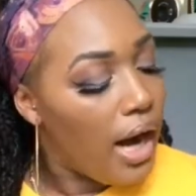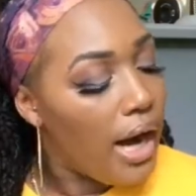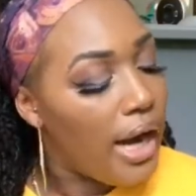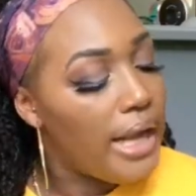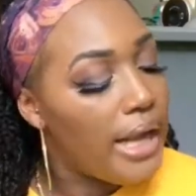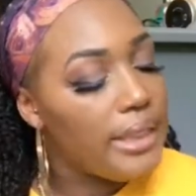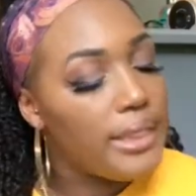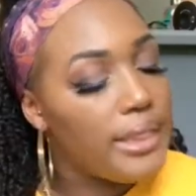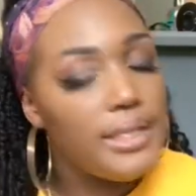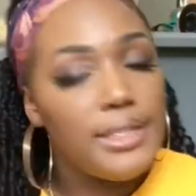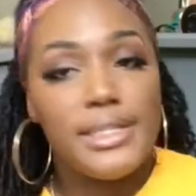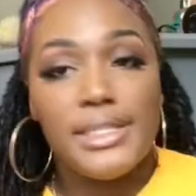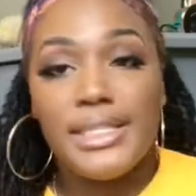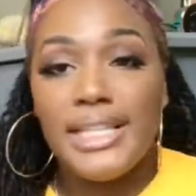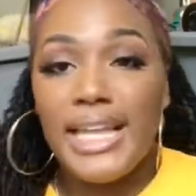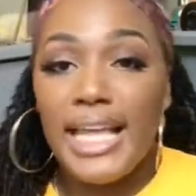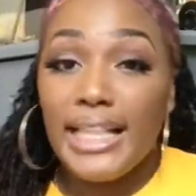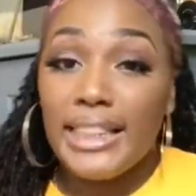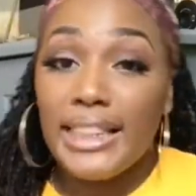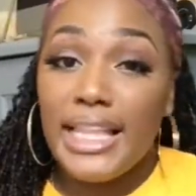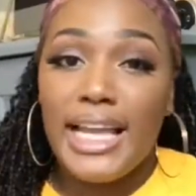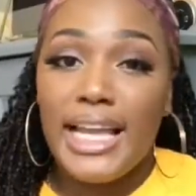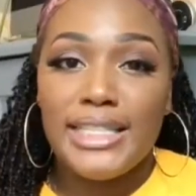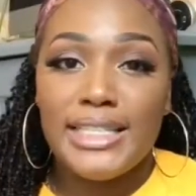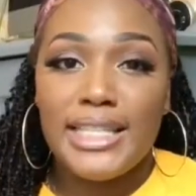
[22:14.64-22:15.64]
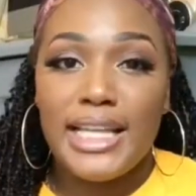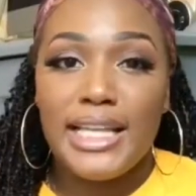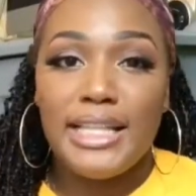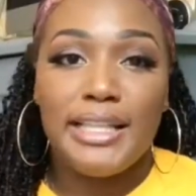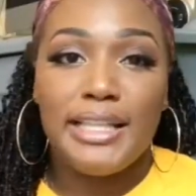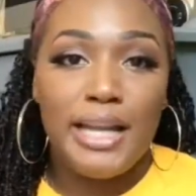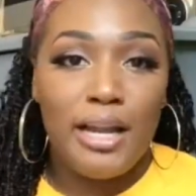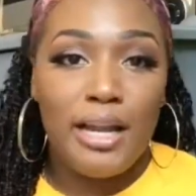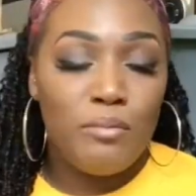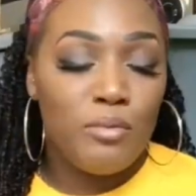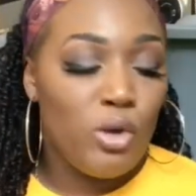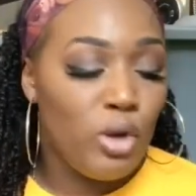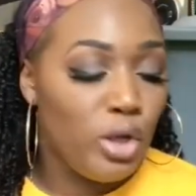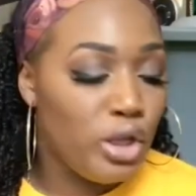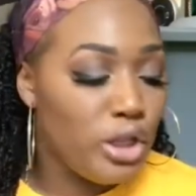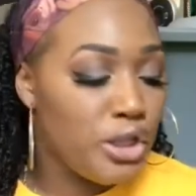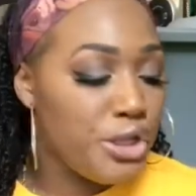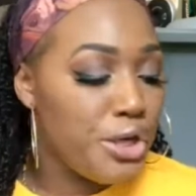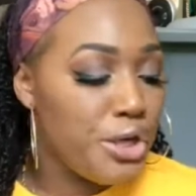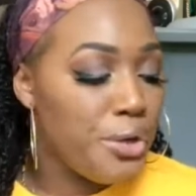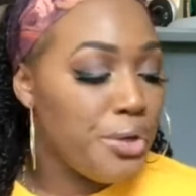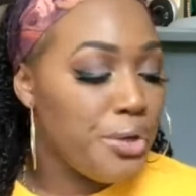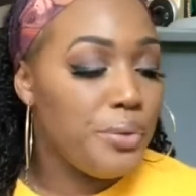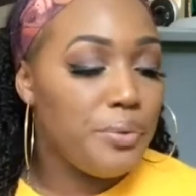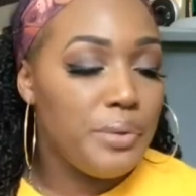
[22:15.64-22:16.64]
Alright, this last thing that I'm going
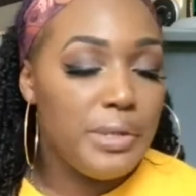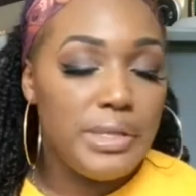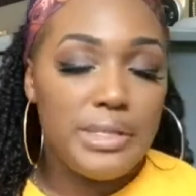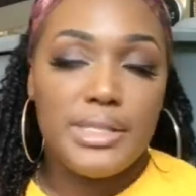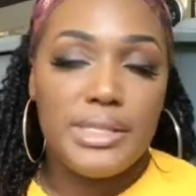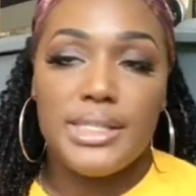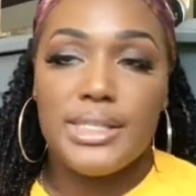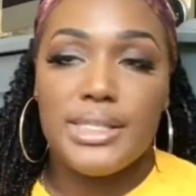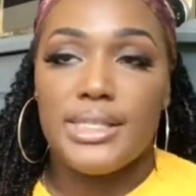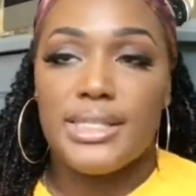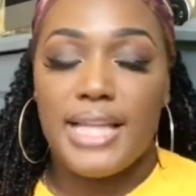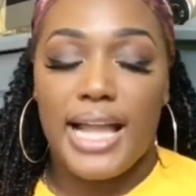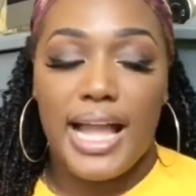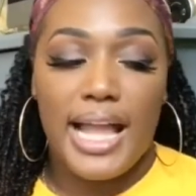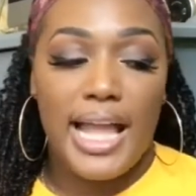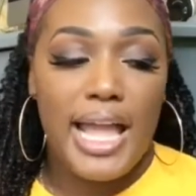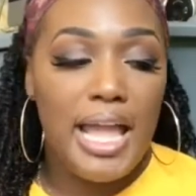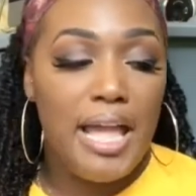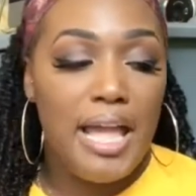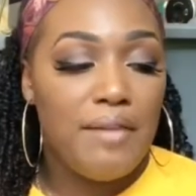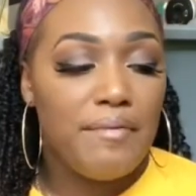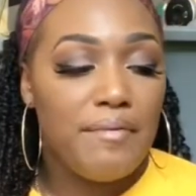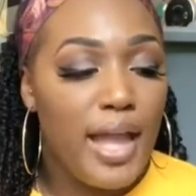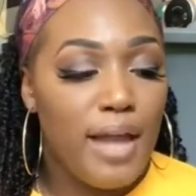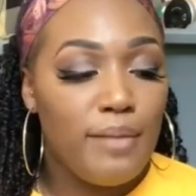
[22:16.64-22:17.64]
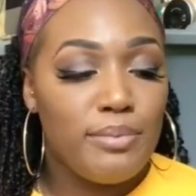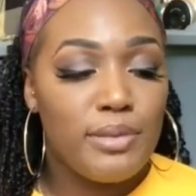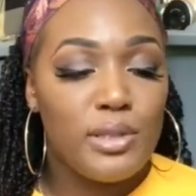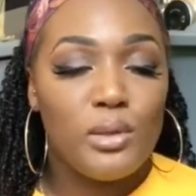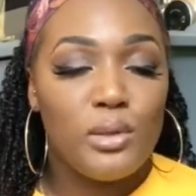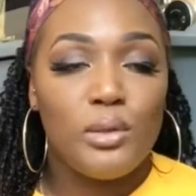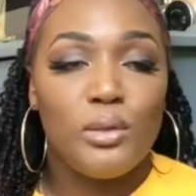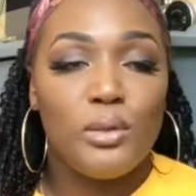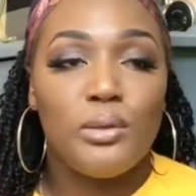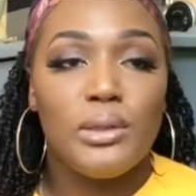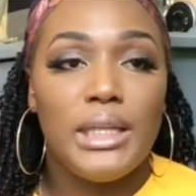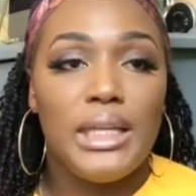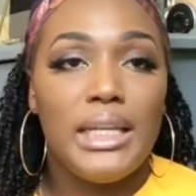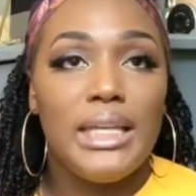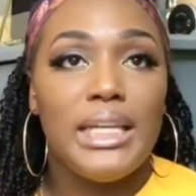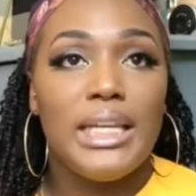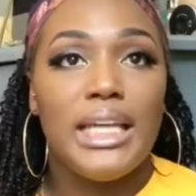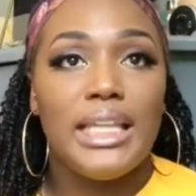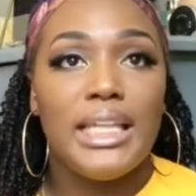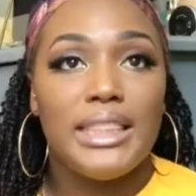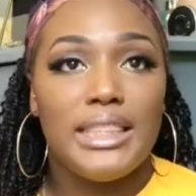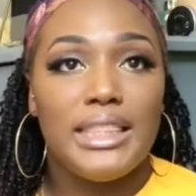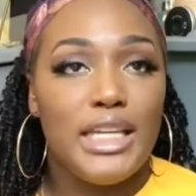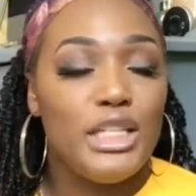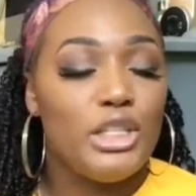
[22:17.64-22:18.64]
to show you, this does not have absolutely
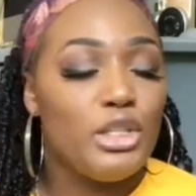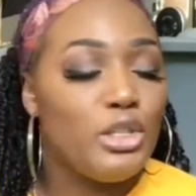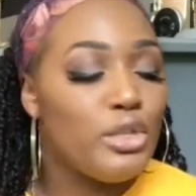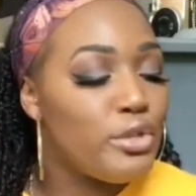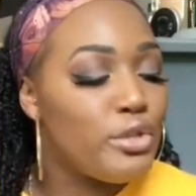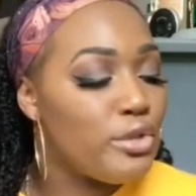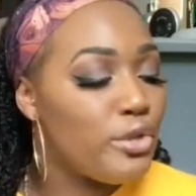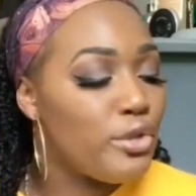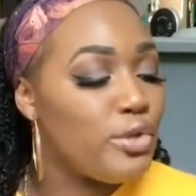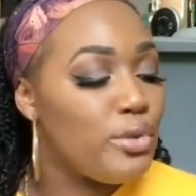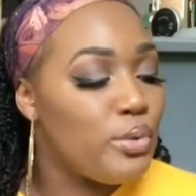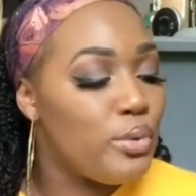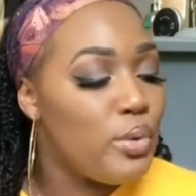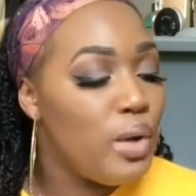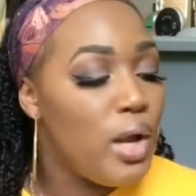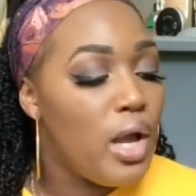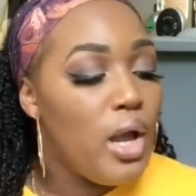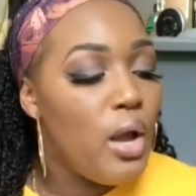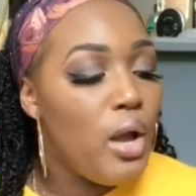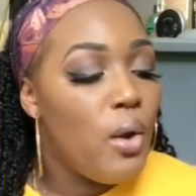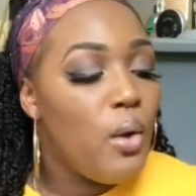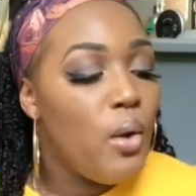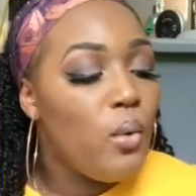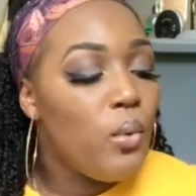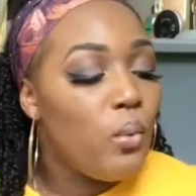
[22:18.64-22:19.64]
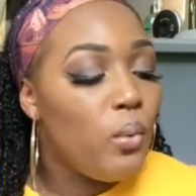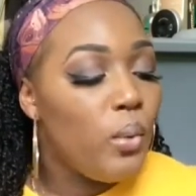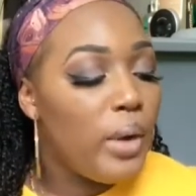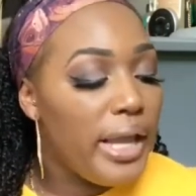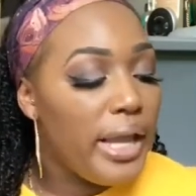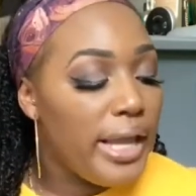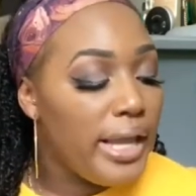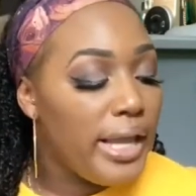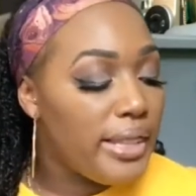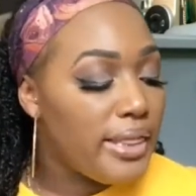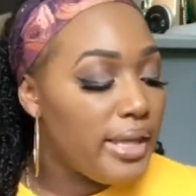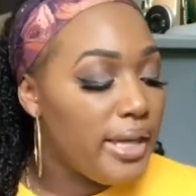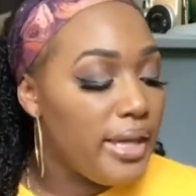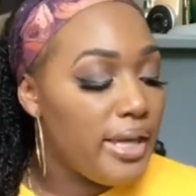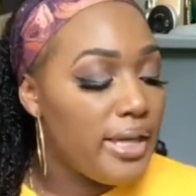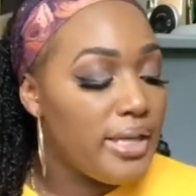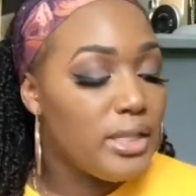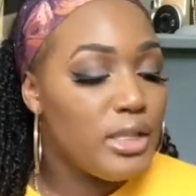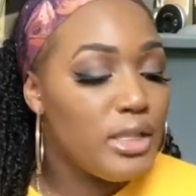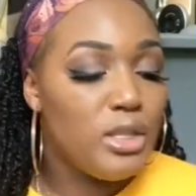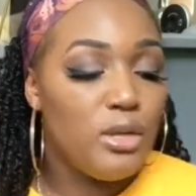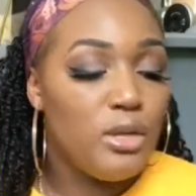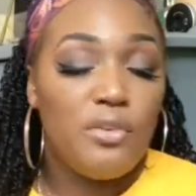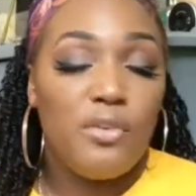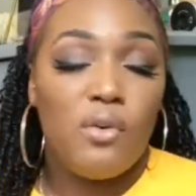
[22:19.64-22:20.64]
nothing to do with
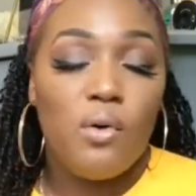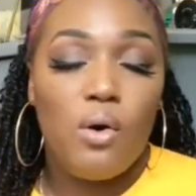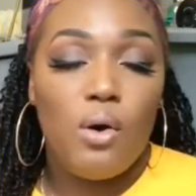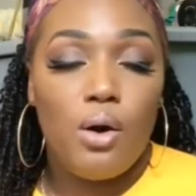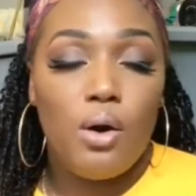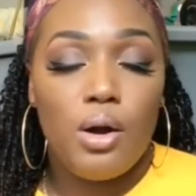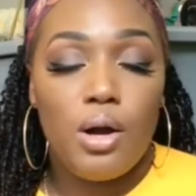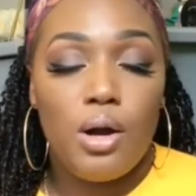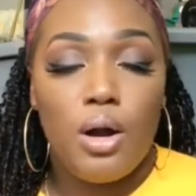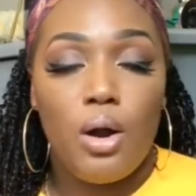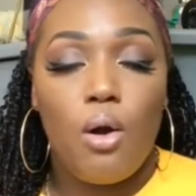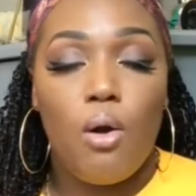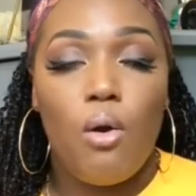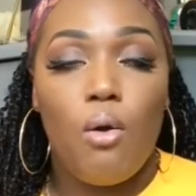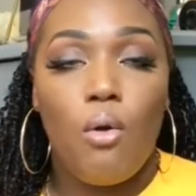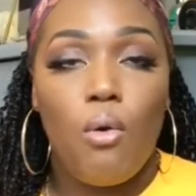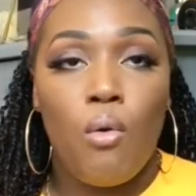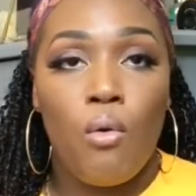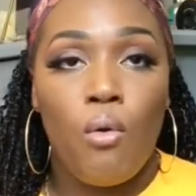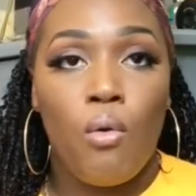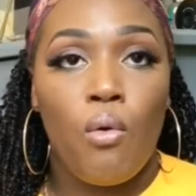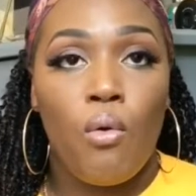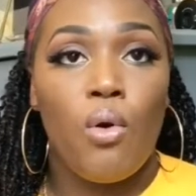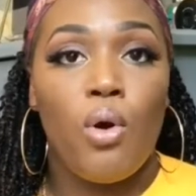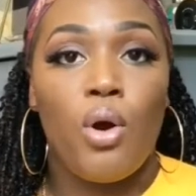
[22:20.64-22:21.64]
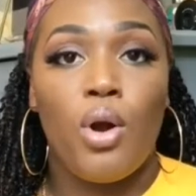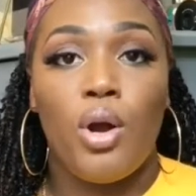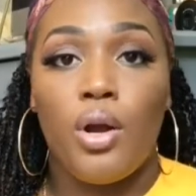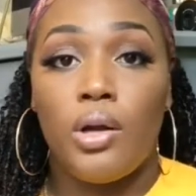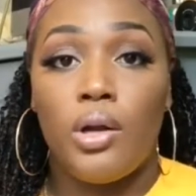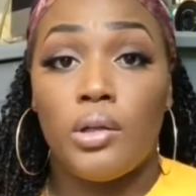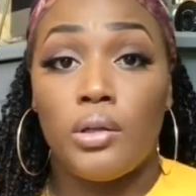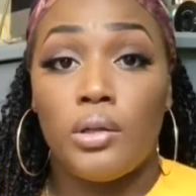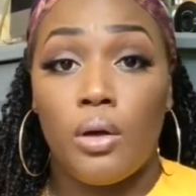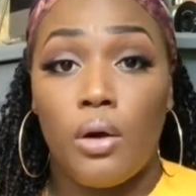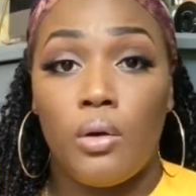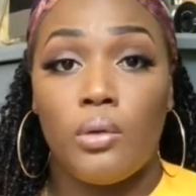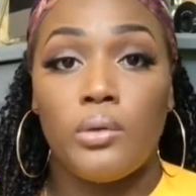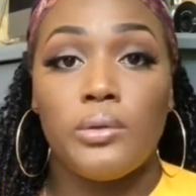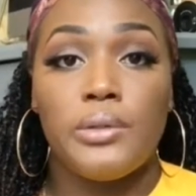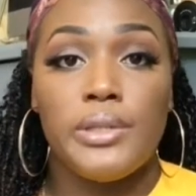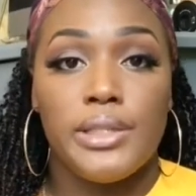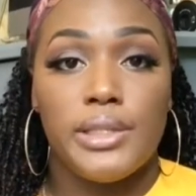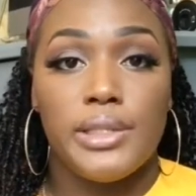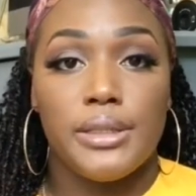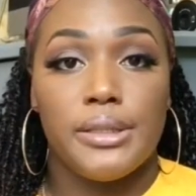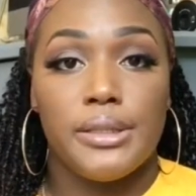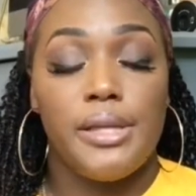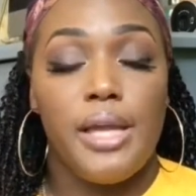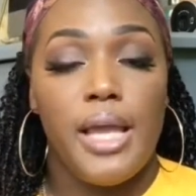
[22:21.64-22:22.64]
Sephora or
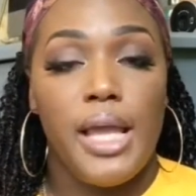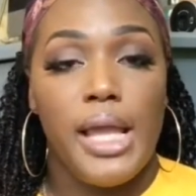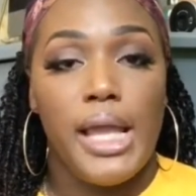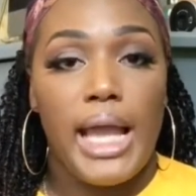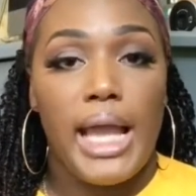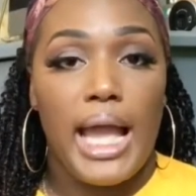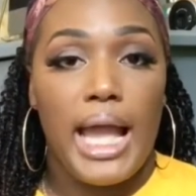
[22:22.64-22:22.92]
Ulta.